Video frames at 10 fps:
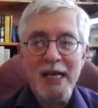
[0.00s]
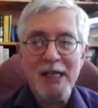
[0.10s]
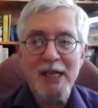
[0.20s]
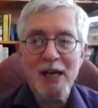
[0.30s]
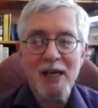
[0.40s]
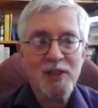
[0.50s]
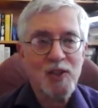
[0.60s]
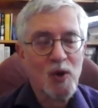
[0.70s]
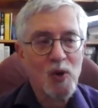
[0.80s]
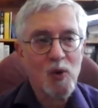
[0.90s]
Yeah,
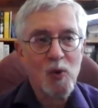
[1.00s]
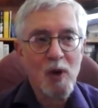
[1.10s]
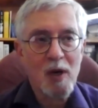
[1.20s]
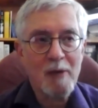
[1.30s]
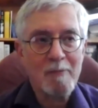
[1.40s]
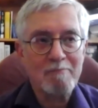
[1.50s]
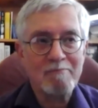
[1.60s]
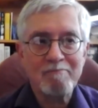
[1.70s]
so